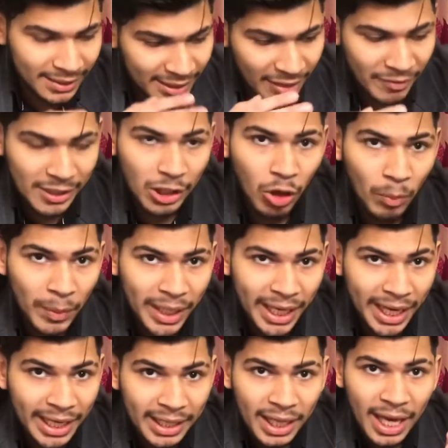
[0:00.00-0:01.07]
They will
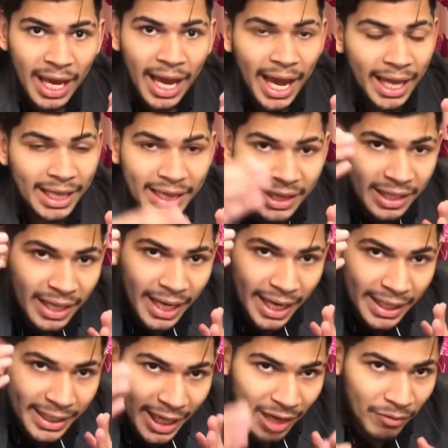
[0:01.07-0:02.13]
dominate and
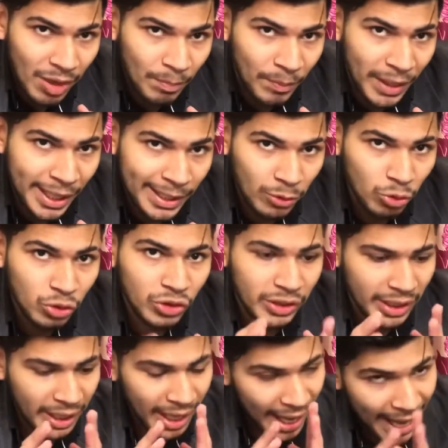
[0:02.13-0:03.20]
they will produce
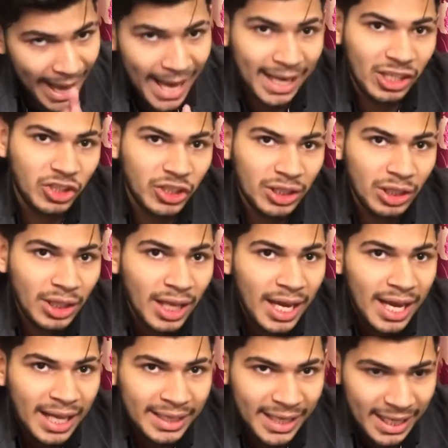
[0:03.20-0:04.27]
their action,
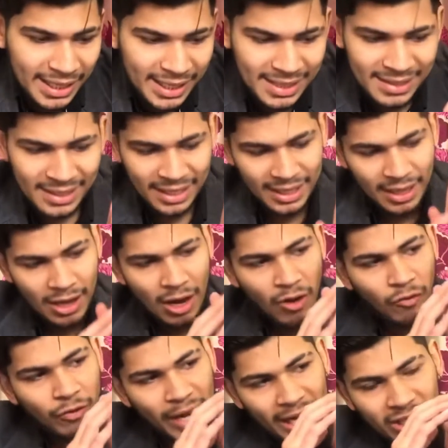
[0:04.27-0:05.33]
that is
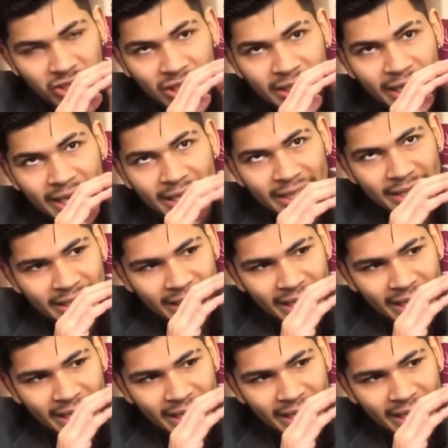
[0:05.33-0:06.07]
flexion at